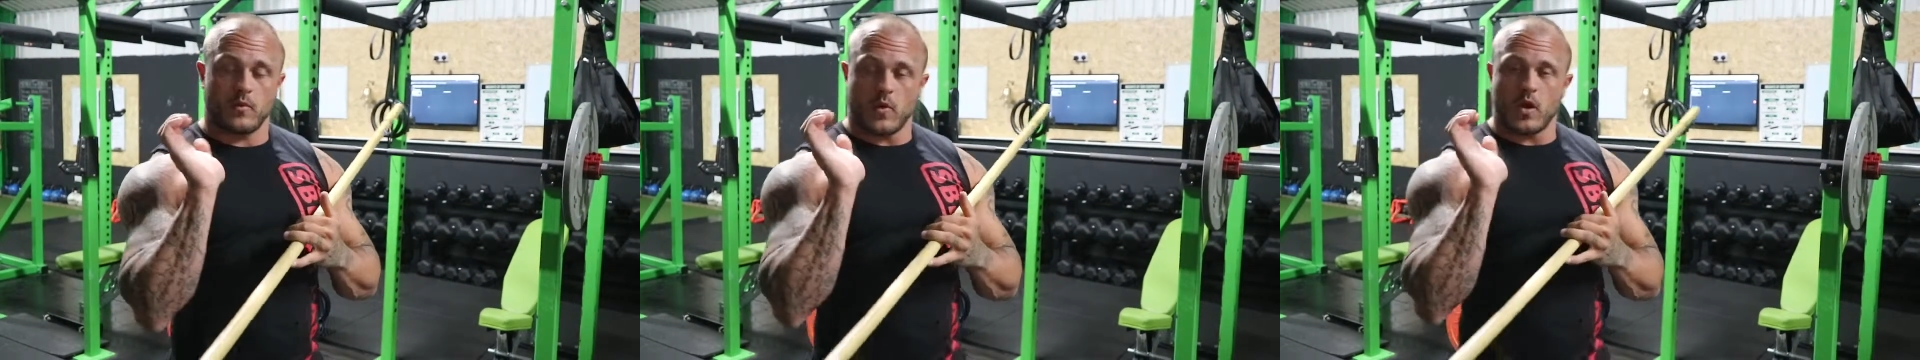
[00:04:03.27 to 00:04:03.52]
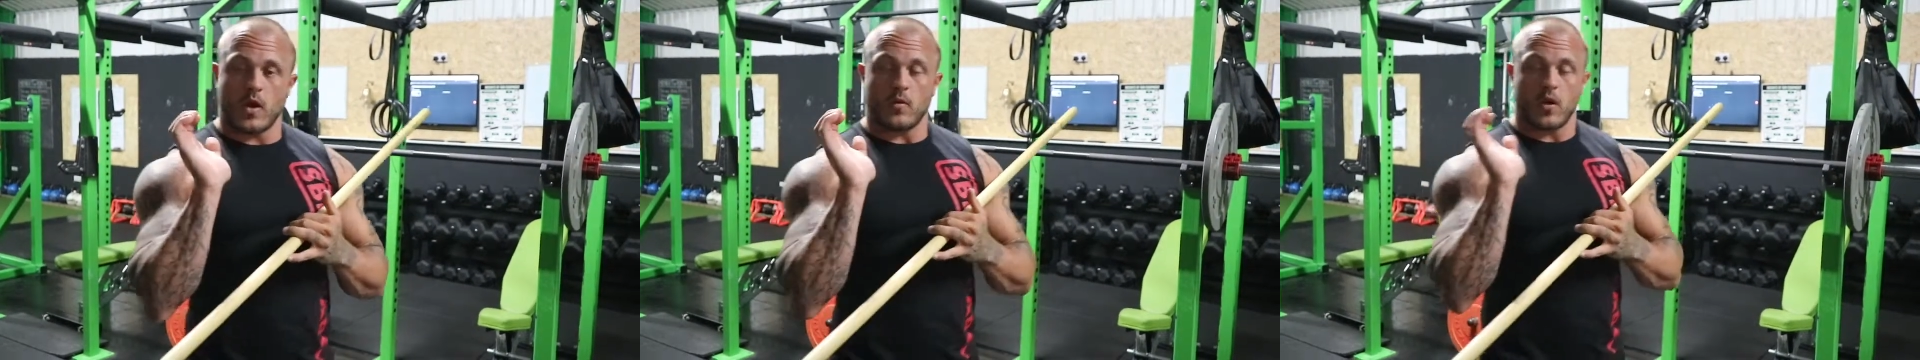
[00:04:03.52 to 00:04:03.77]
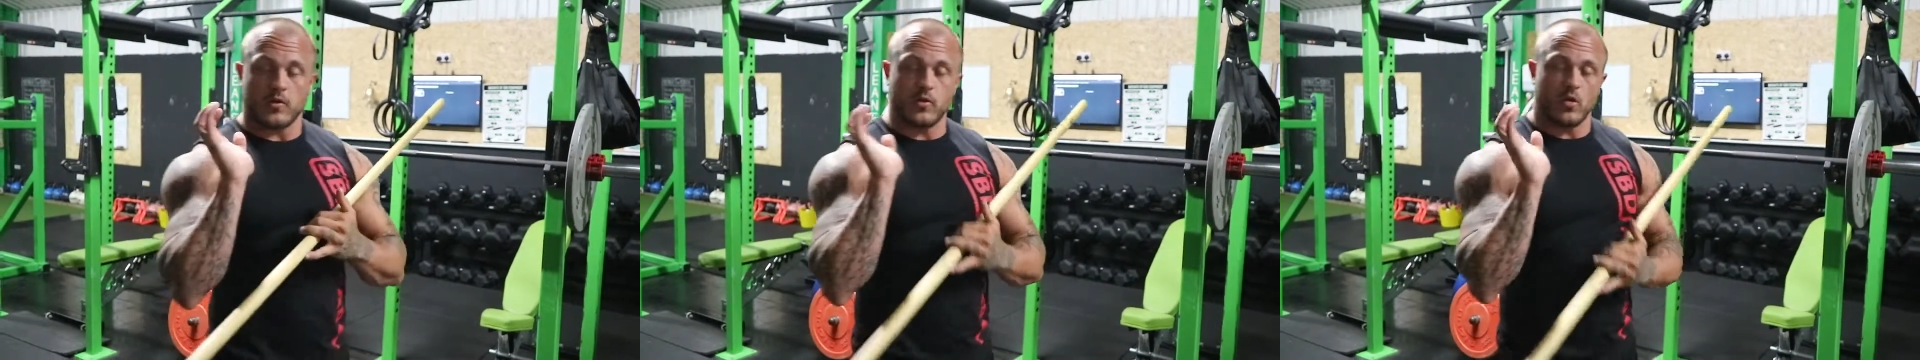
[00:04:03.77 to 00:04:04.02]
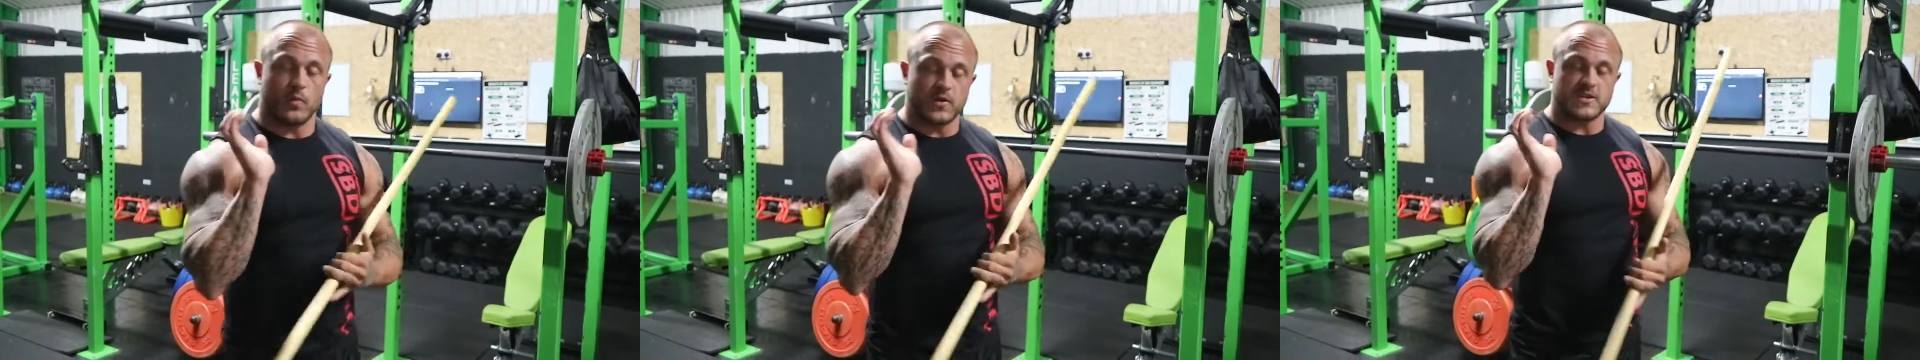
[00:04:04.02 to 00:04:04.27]
on
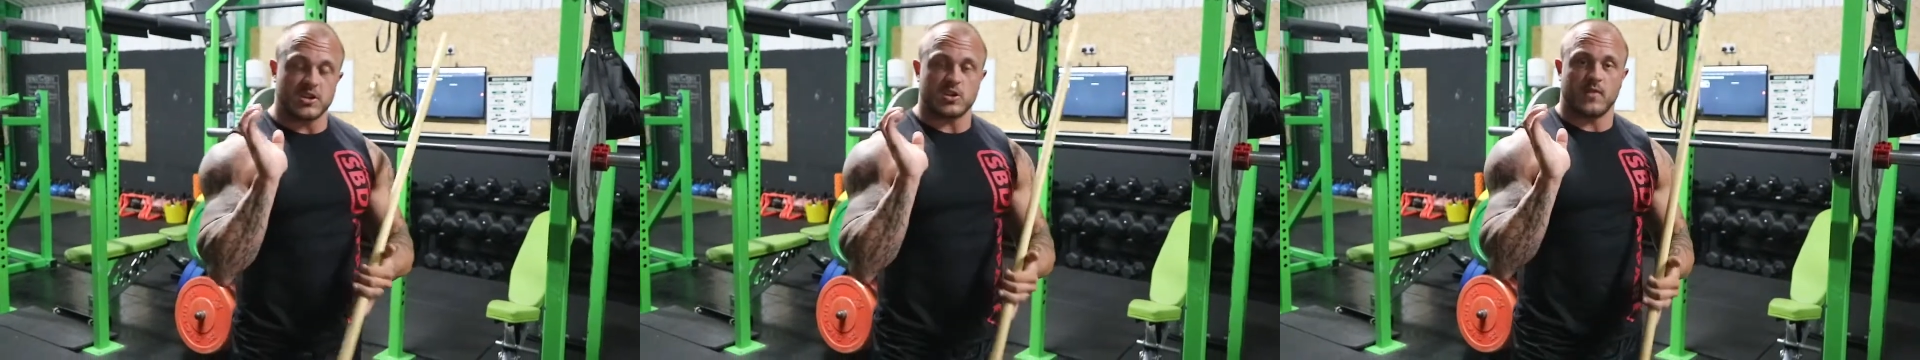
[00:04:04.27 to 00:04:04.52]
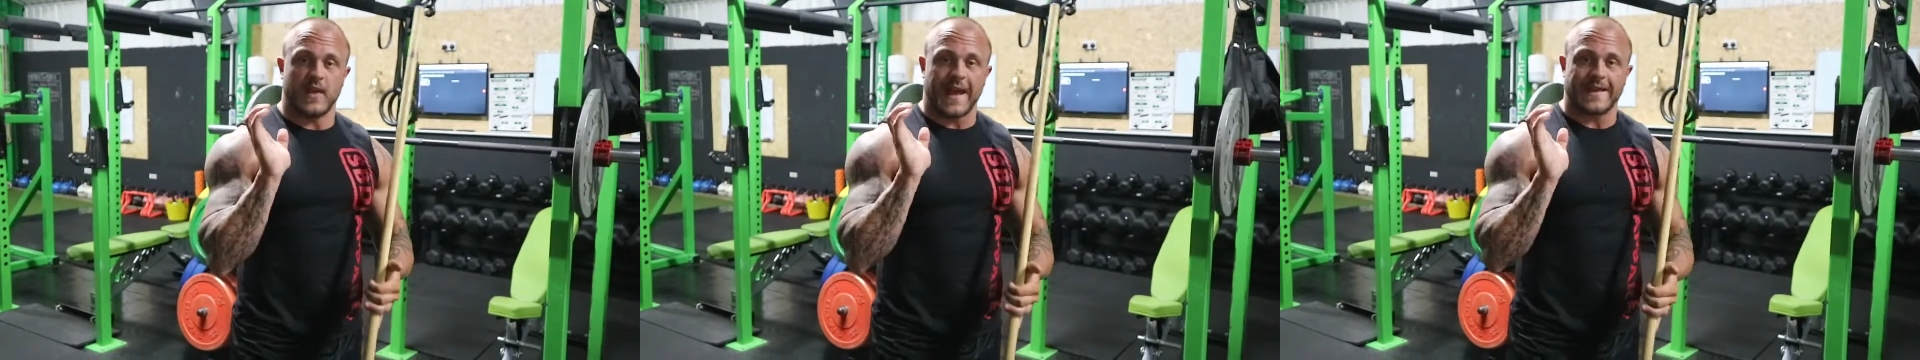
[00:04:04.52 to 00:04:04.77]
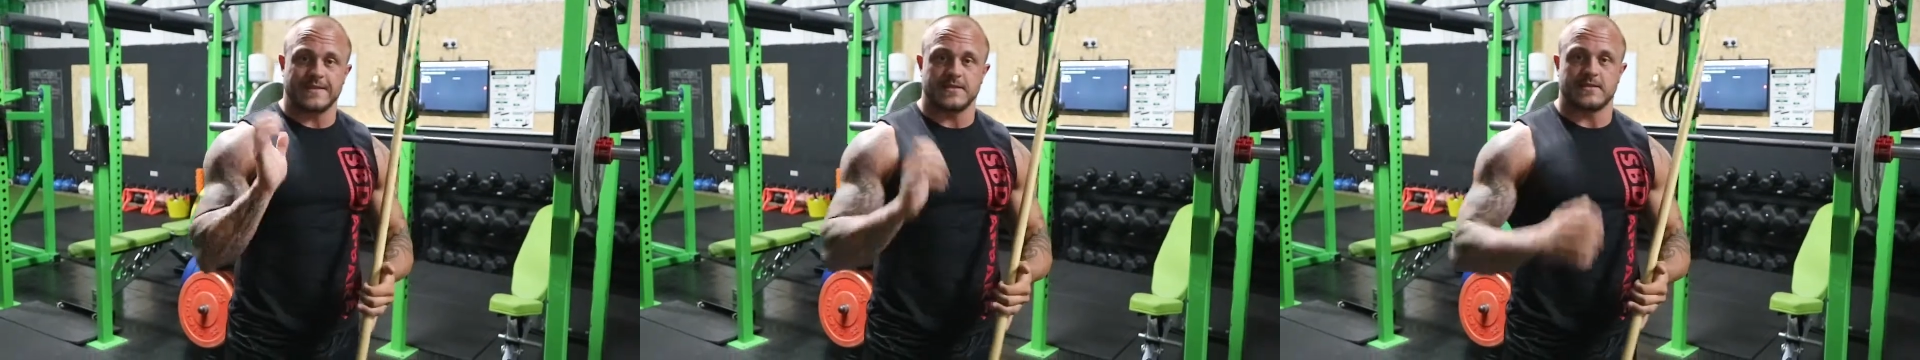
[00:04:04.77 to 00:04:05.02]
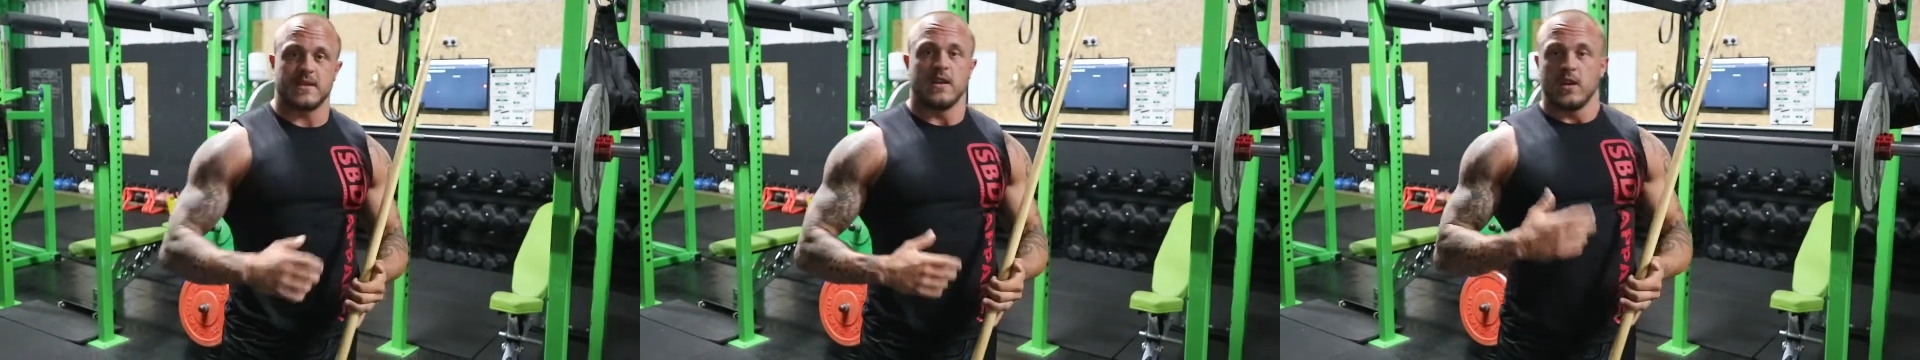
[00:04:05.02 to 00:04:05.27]
your position of your hands,